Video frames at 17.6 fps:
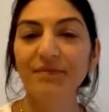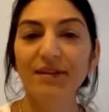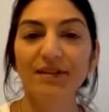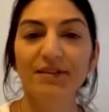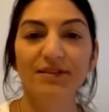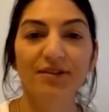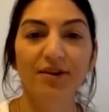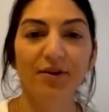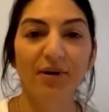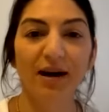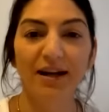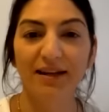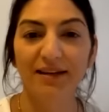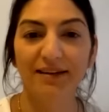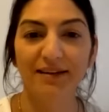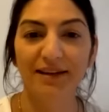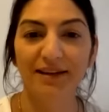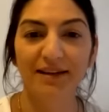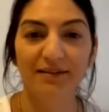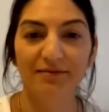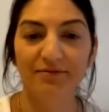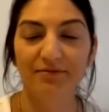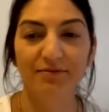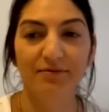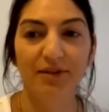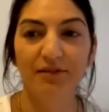so I can like
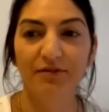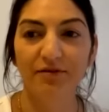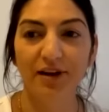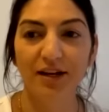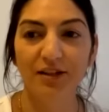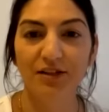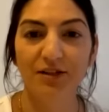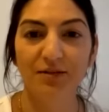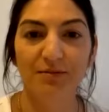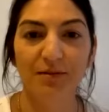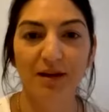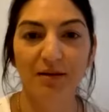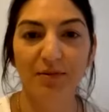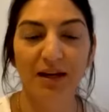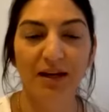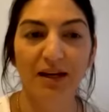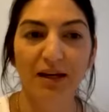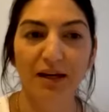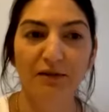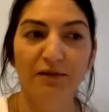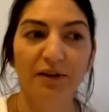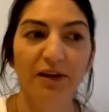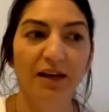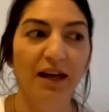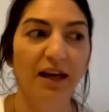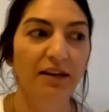refresh my bedding. I
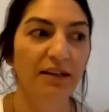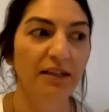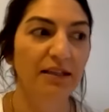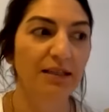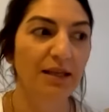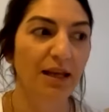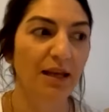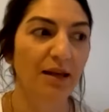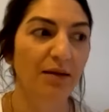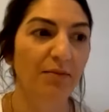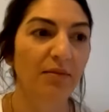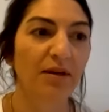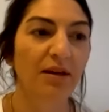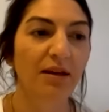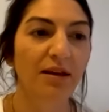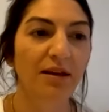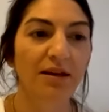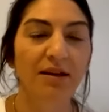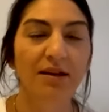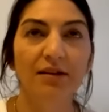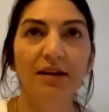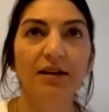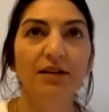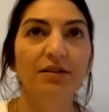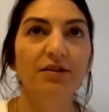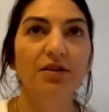feel like I had the same
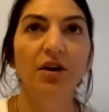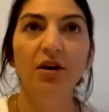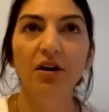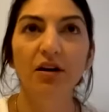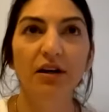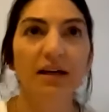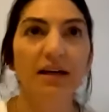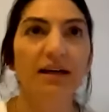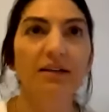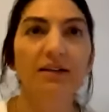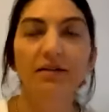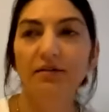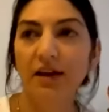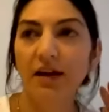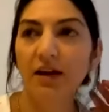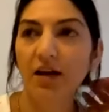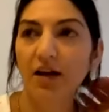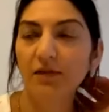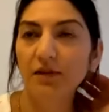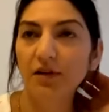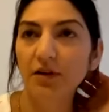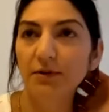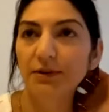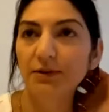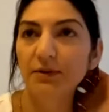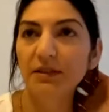like Target duvet
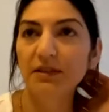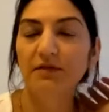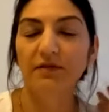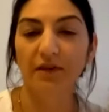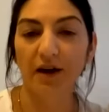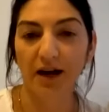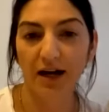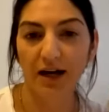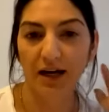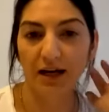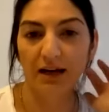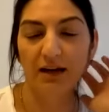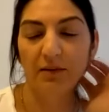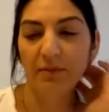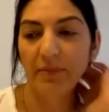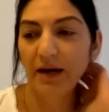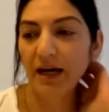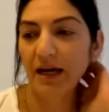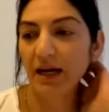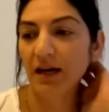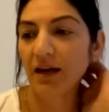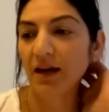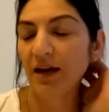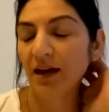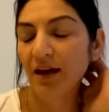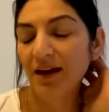cover, which was fine, but
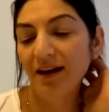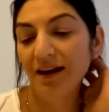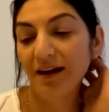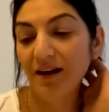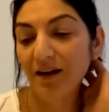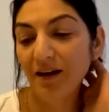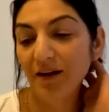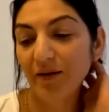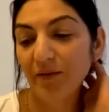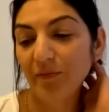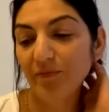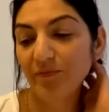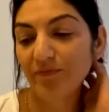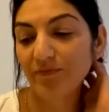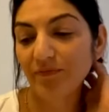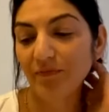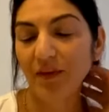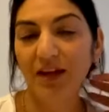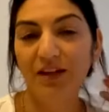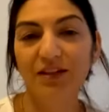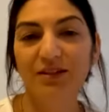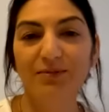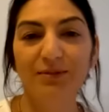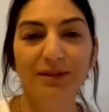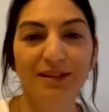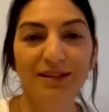um, I
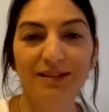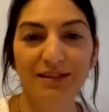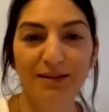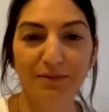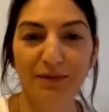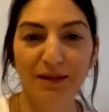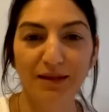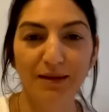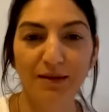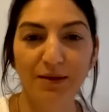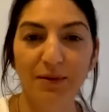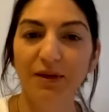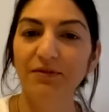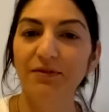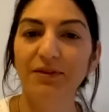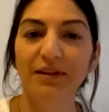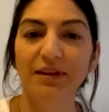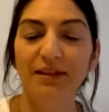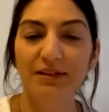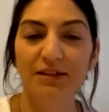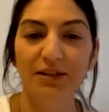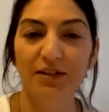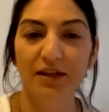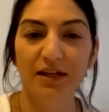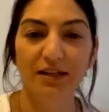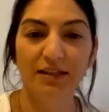just wanted something new. I feel like it's a
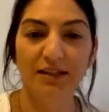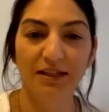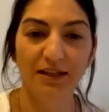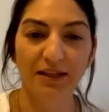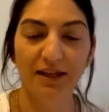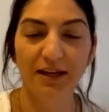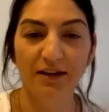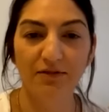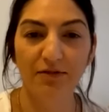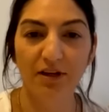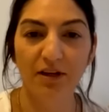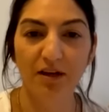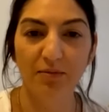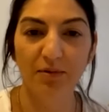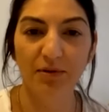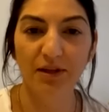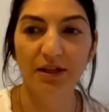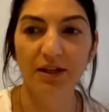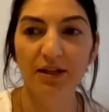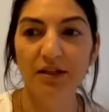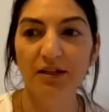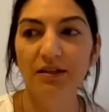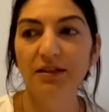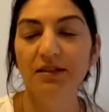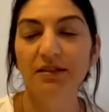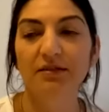good idea, like every couple
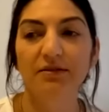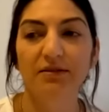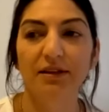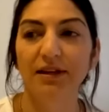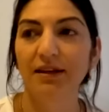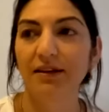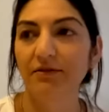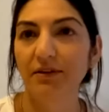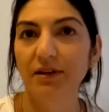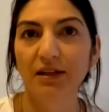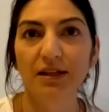years or like every